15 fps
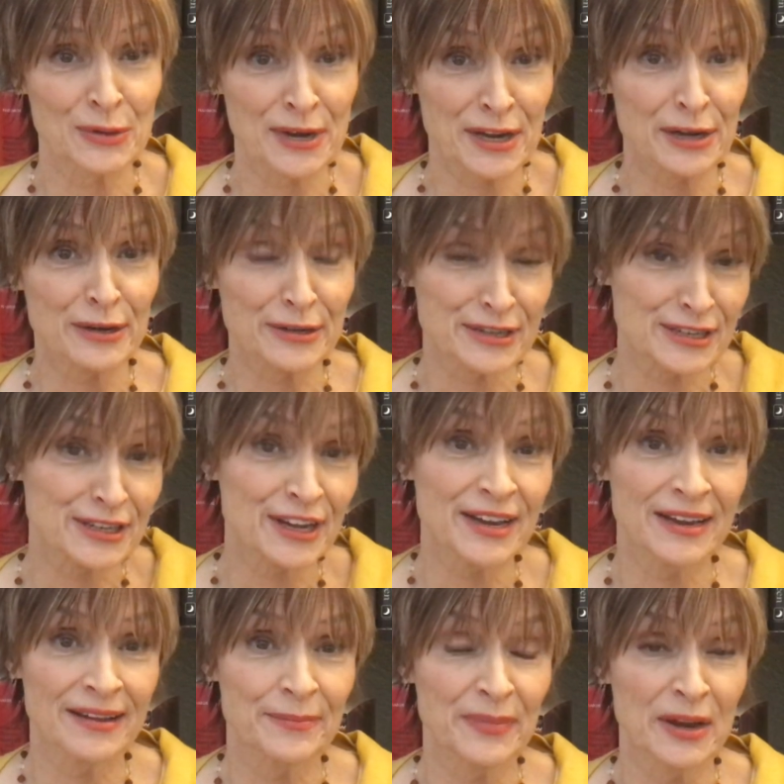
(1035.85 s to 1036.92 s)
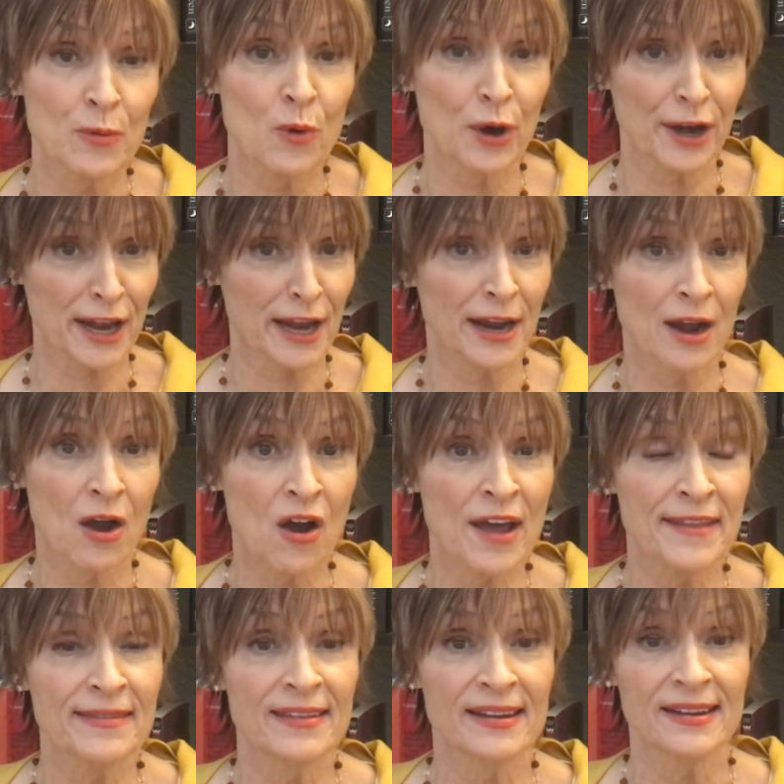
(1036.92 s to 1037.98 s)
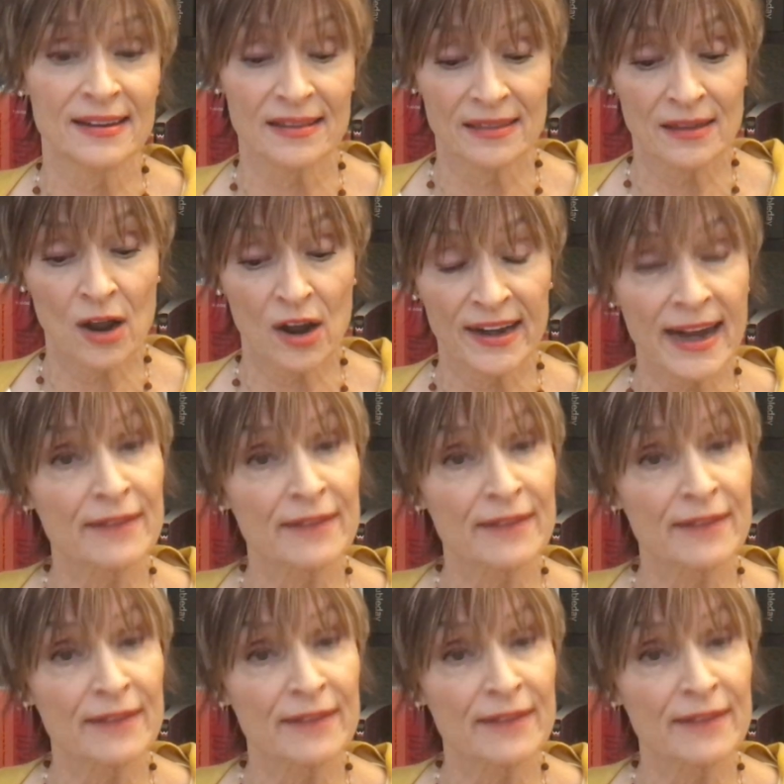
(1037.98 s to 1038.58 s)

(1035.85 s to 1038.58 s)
years. It's going to be working on